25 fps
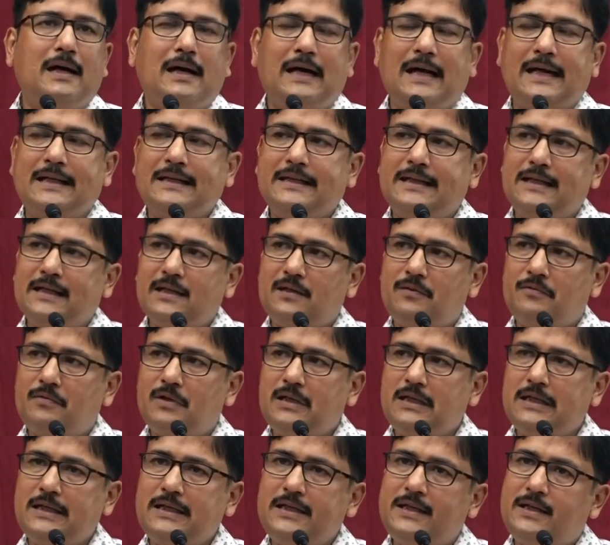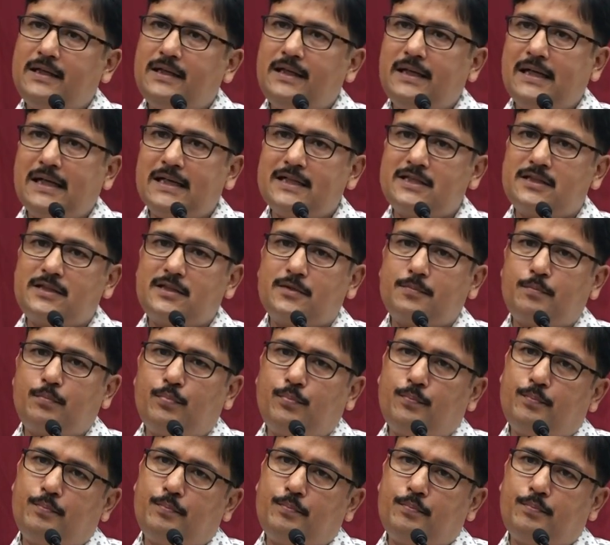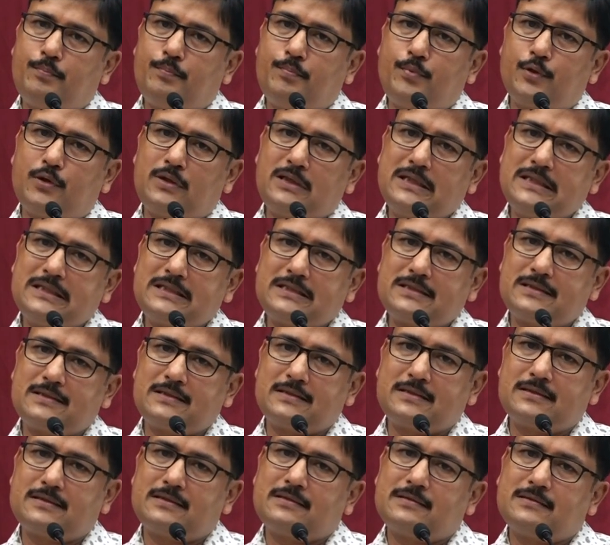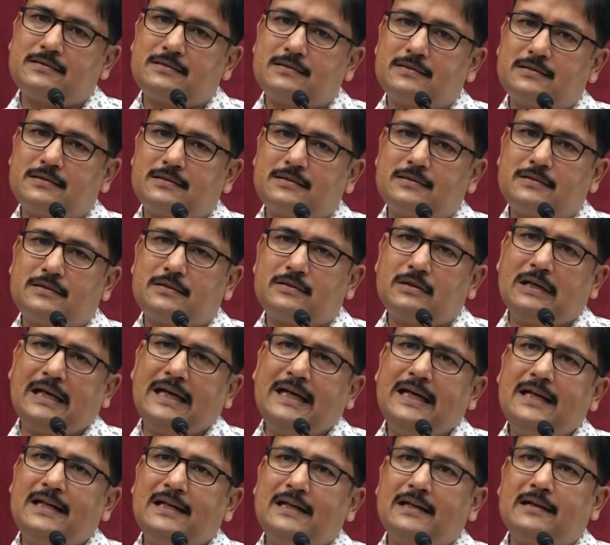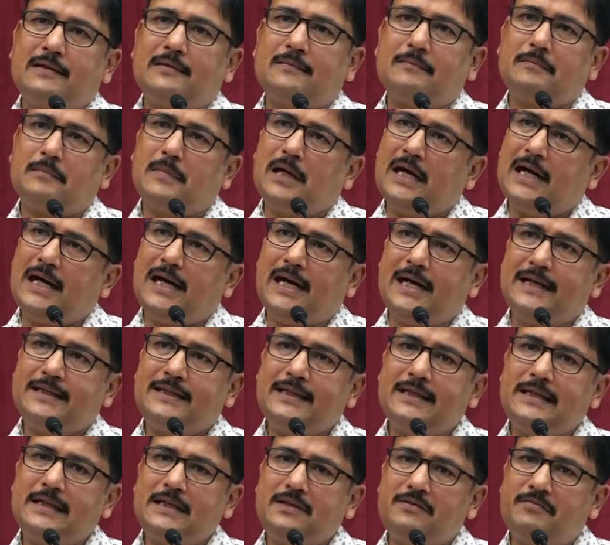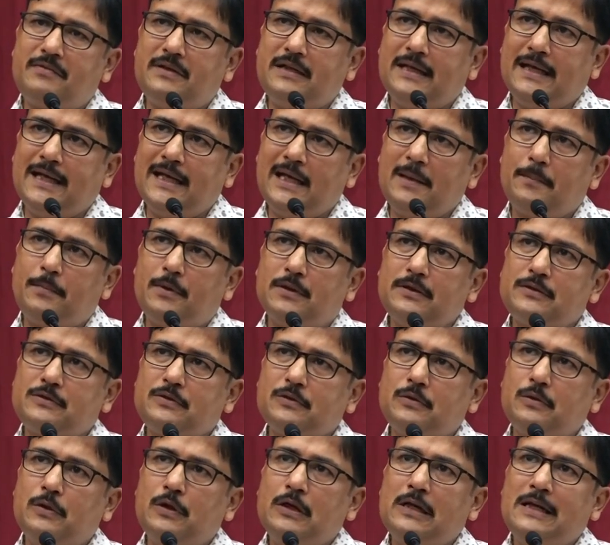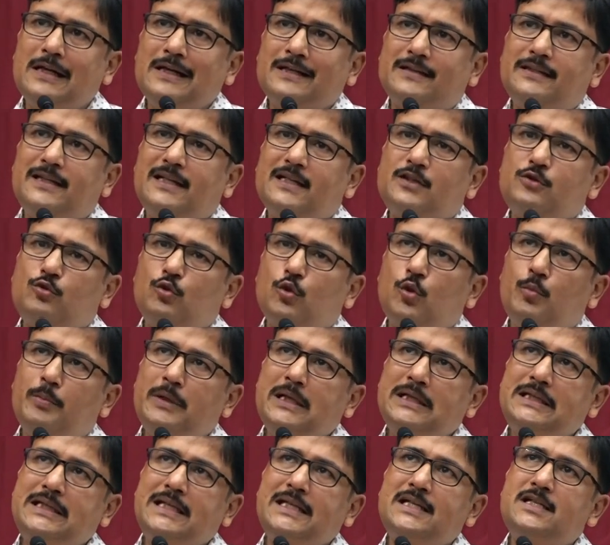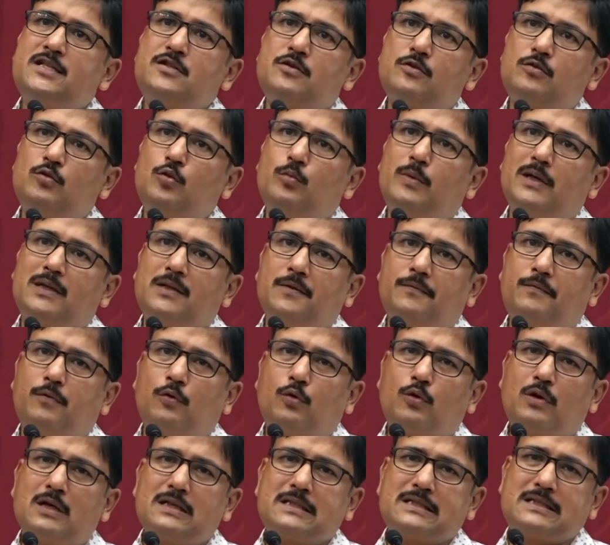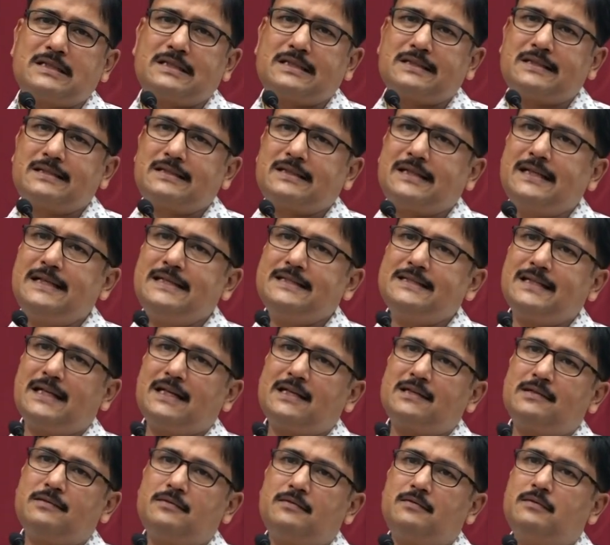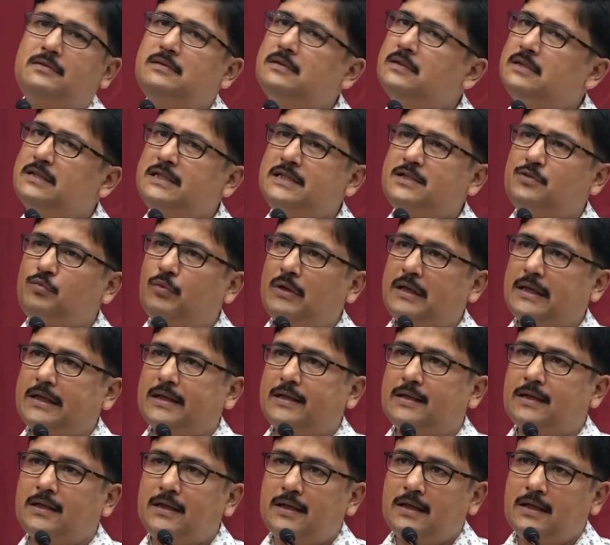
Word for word: And there only he has put this. So again, I think it will help also. There are so many things to do, but the focus things are this only.